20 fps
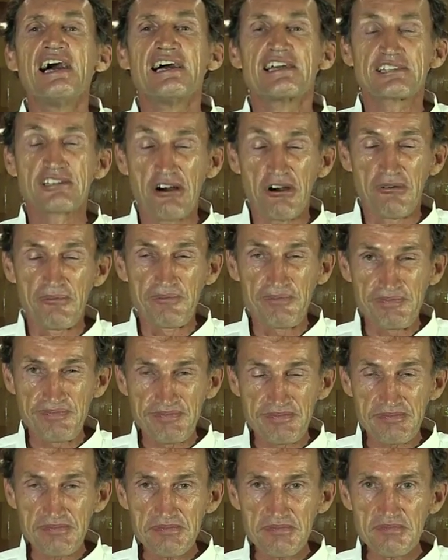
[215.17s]
So
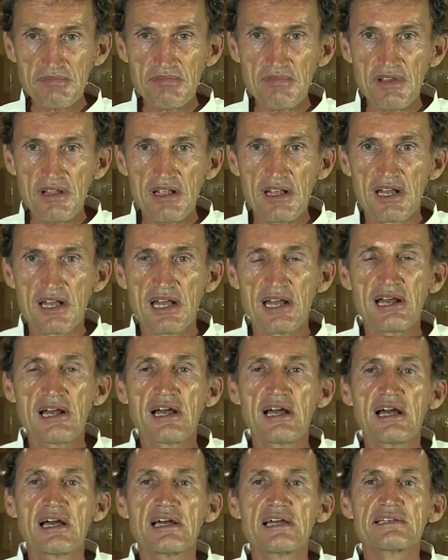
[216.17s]

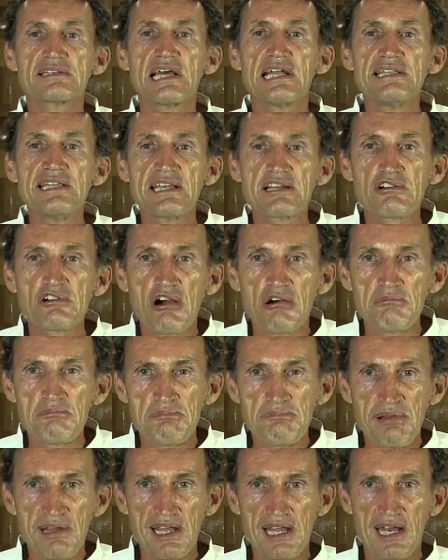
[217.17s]
then he
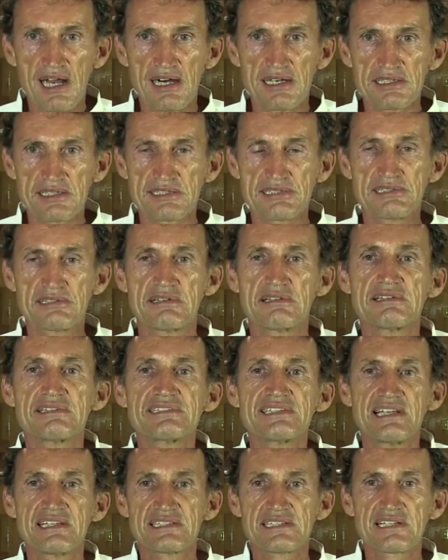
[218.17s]
compares
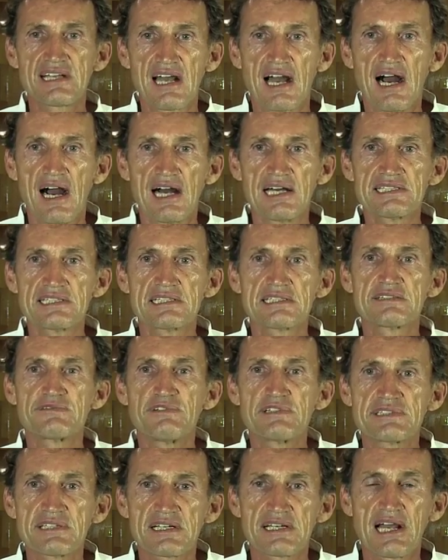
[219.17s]
this crisis
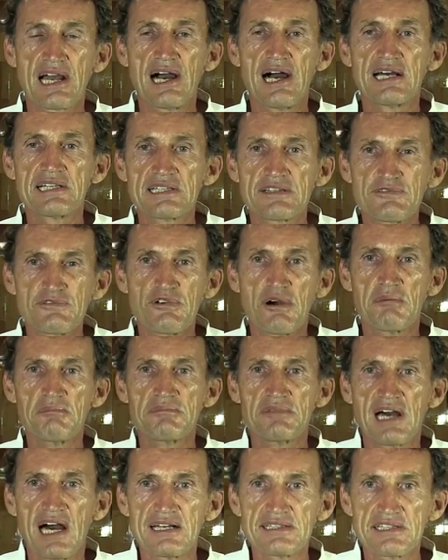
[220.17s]
with the crisis from
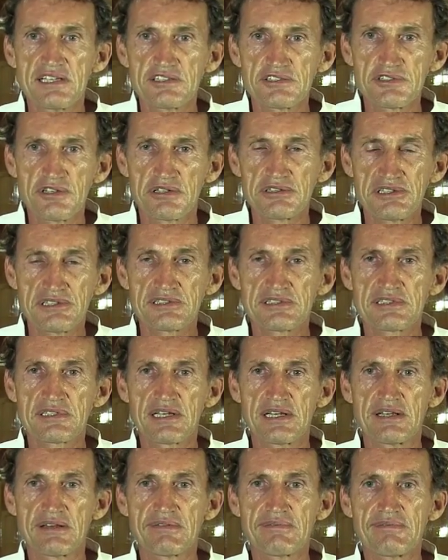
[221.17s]

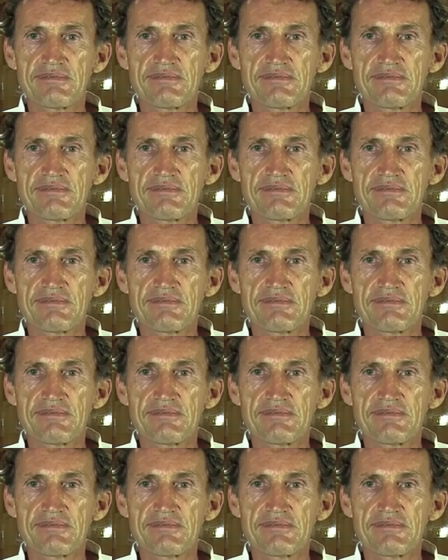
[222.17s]
1933.